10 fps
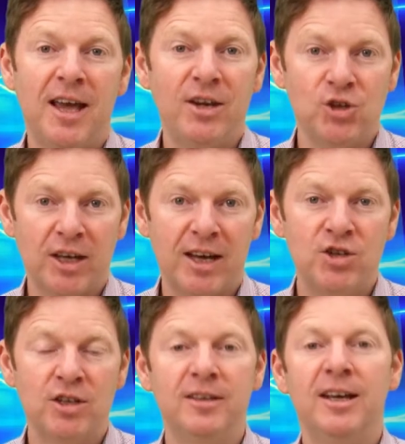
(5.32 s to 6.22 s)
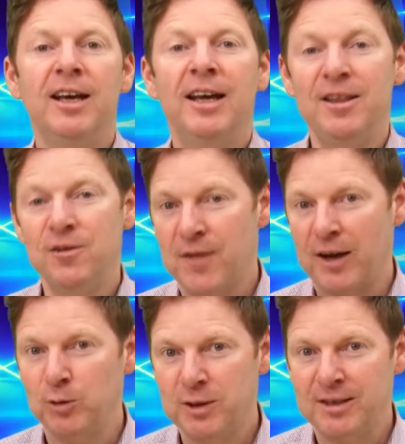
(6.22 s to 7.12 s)
Education in the
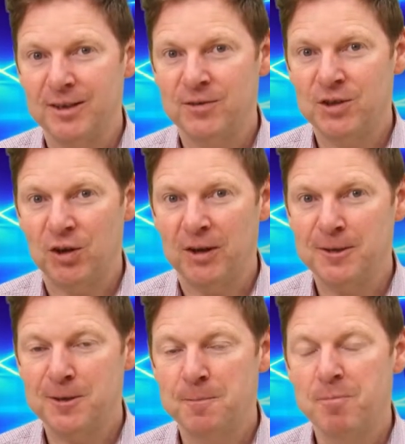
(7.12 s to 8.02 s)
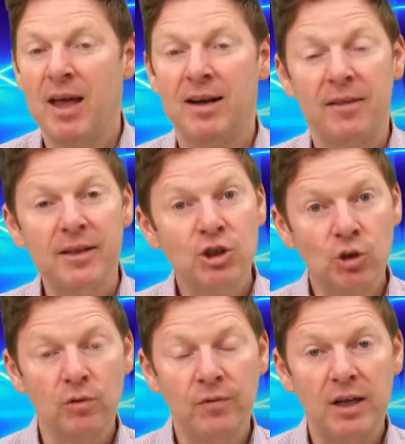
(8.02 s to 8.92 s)
Faculty of Science. Now this
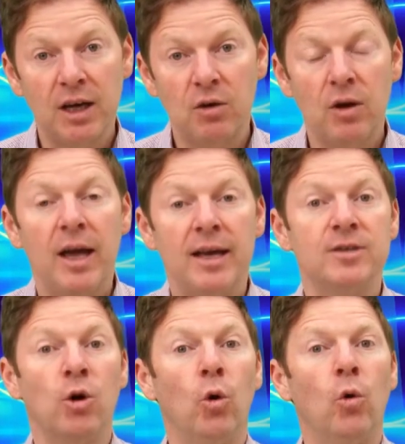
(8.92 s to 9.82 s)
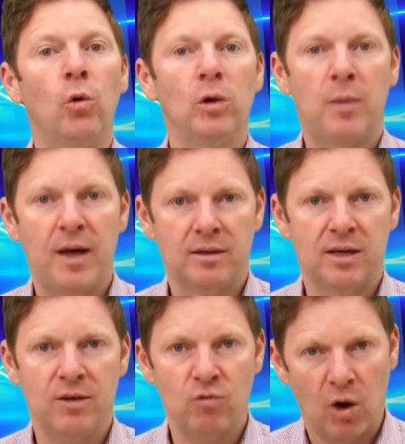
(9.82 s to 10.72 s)
short video is all about
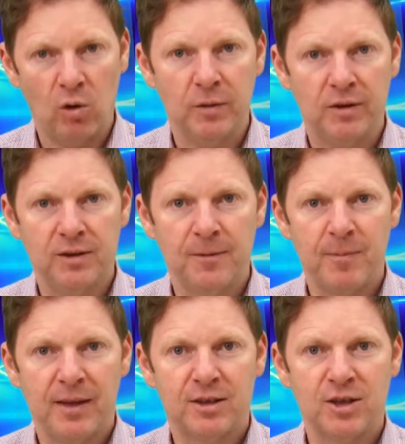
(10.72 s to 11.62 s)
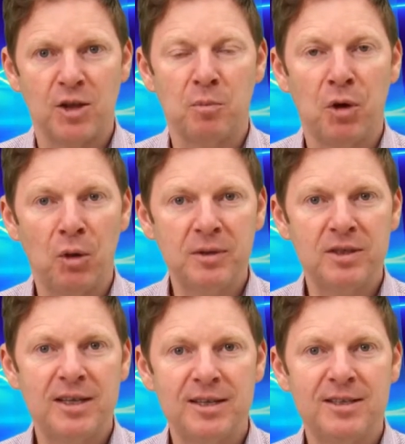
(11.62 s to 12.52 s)
enrolment. So the
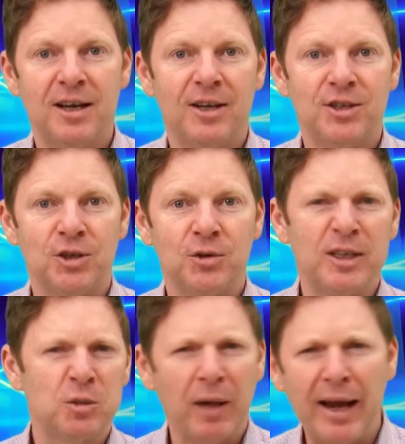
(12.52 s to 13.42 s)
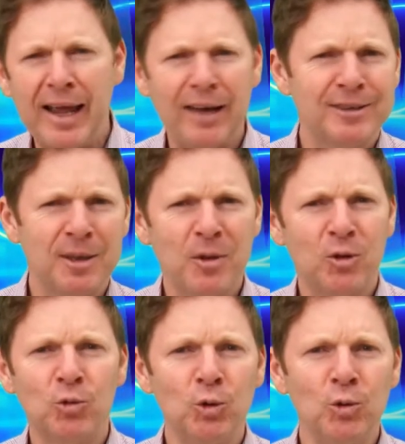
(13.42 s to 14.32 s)
purpose is to explain how some of the
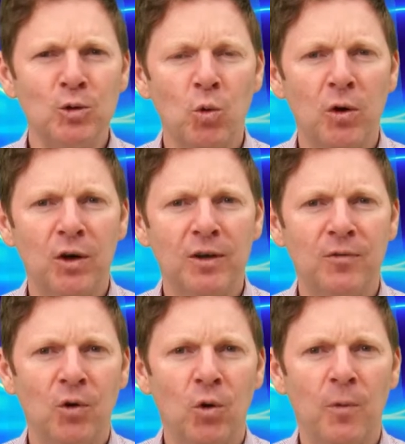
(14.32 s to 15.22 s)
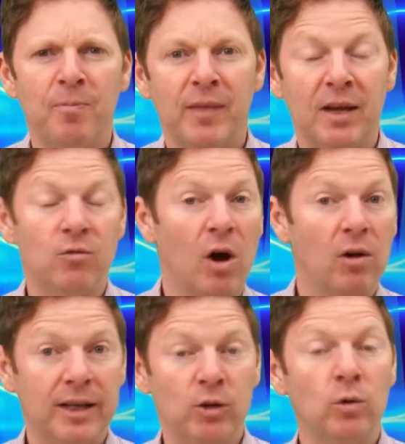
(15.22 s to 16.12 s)
rules work for
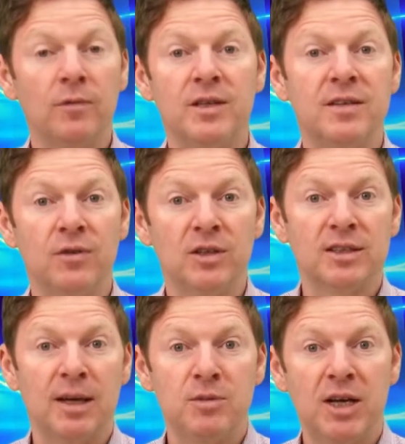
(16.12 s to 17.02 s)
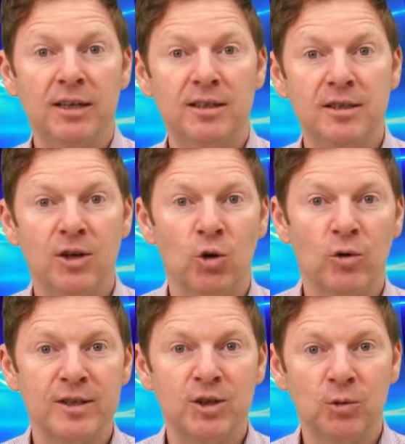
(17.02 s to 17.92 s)
enrolling in all of the different subjects, or
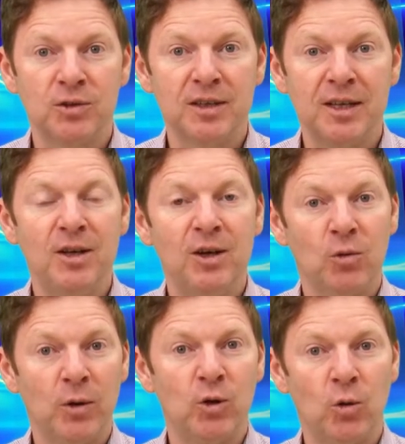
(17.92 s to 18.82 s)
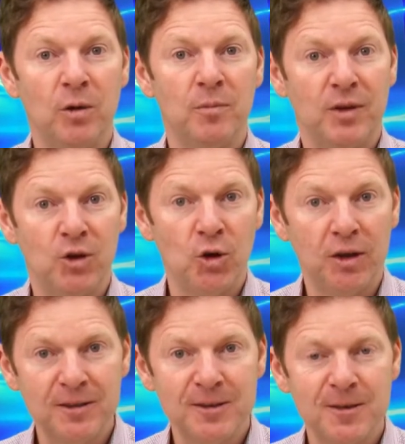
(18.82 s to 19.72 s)
as you'll see, we call them
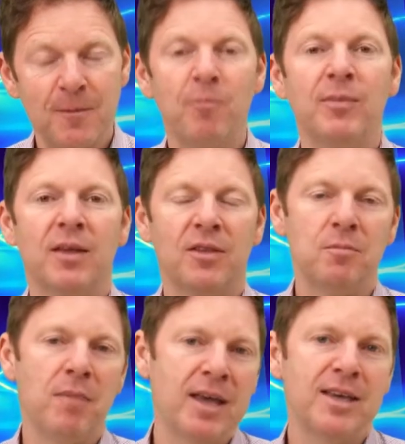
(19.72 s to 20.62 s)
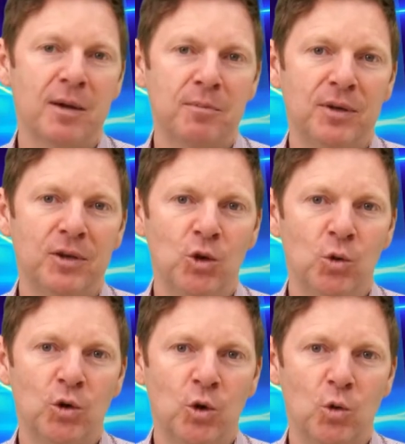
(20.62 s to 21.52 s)
units, that make up
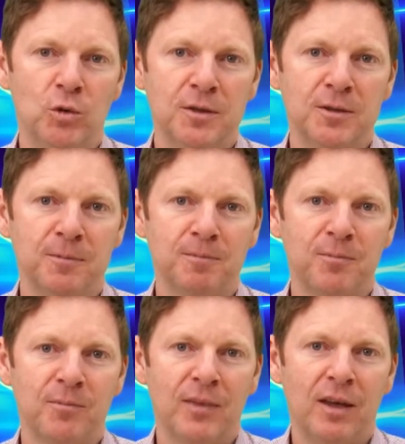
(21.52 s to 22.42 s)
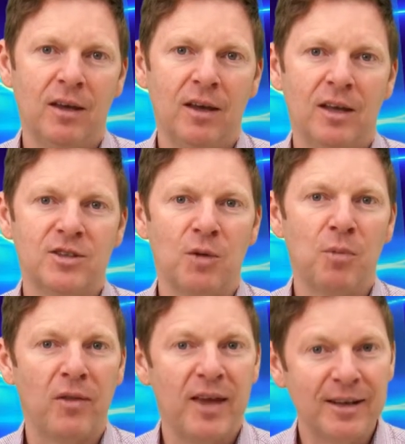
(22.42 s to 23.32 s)
your course. So
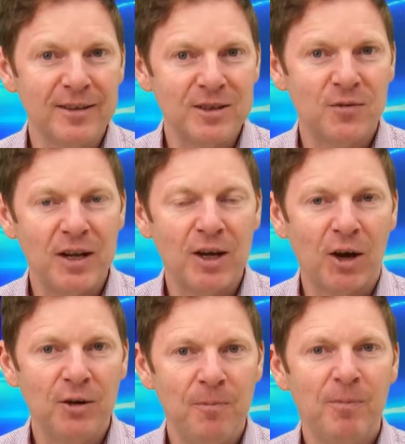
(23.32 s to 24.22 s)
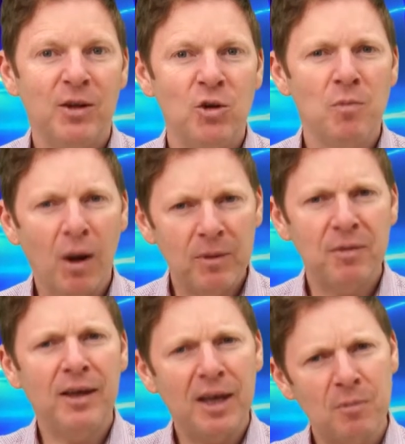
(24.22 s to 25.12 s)
by the end of this video, you might be
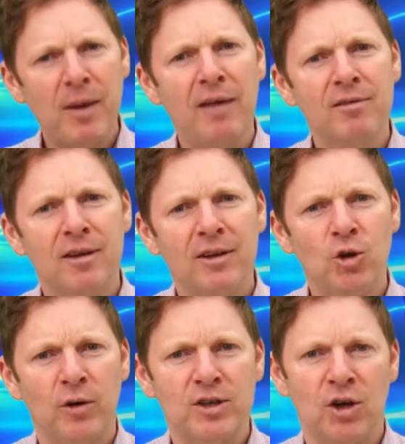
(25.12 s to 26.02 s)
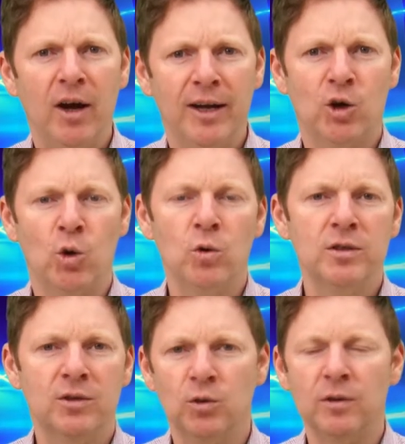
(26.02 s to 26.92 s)
thinking about your entire
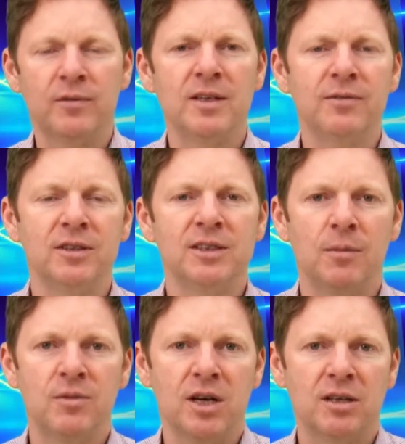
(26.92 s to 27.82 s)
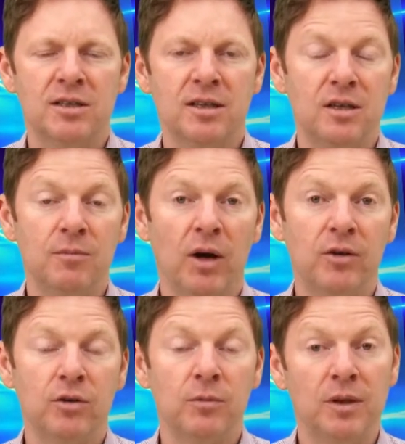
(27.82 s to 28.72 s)
course and all of the different subjects that you might
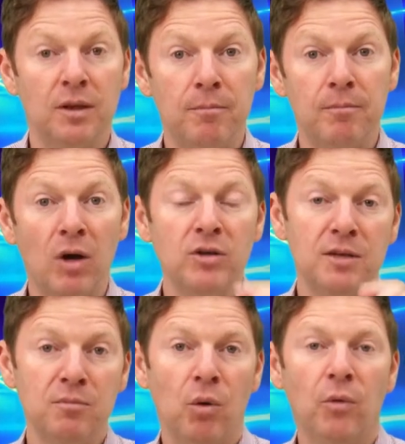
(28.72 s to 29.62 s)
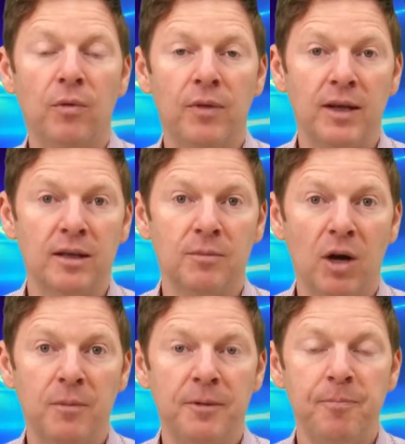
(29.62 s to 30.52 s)
do, but the most important thing at the
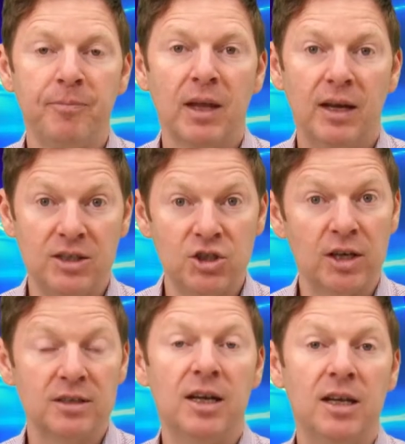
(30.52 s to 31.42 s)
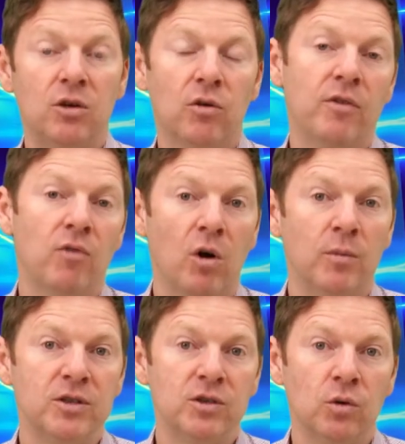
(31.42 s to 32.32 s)
moment is just getting your
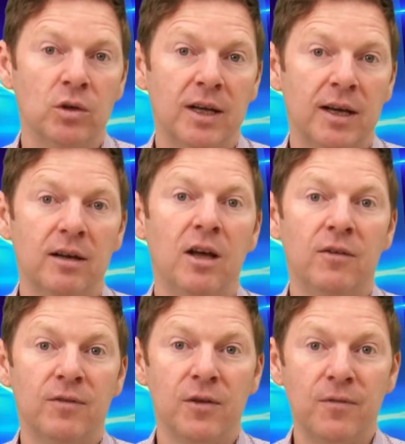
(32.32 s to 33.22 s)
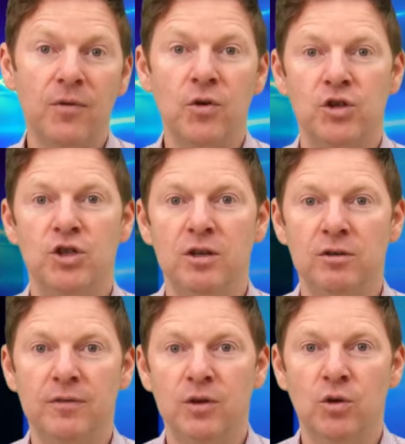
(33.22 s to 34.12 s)
enrolment sorted out for the first year
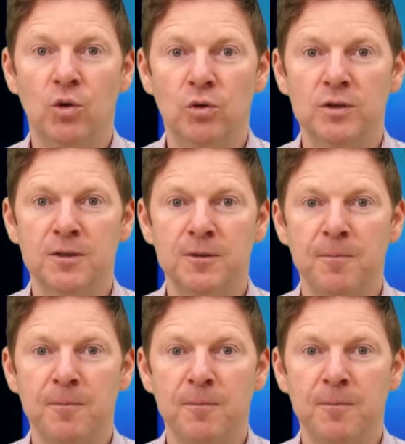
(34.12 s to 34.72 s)
of your course.